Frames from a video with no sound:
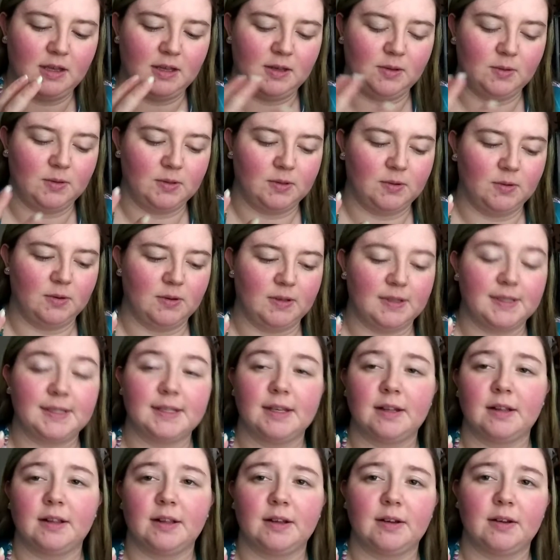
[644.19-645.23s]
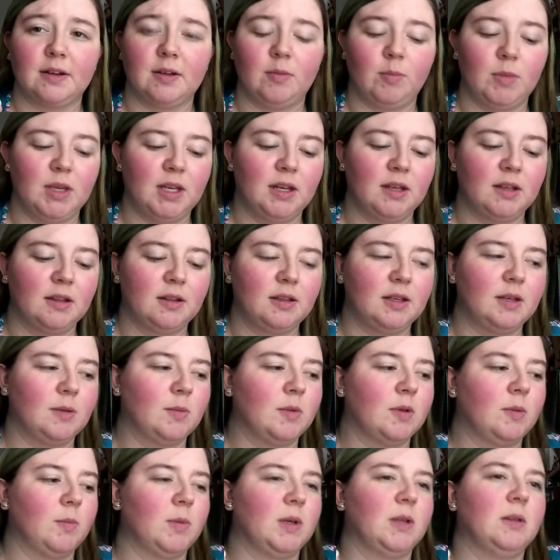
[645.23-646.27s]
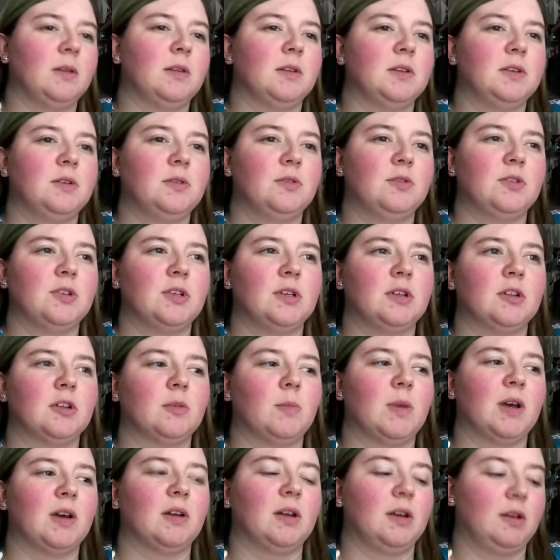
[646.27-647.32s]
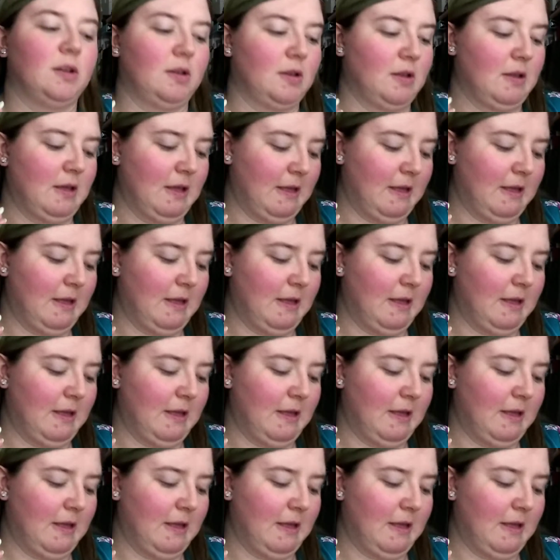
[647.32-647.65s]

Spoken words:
it was going to sell out immediately, and they made this huge deal about it,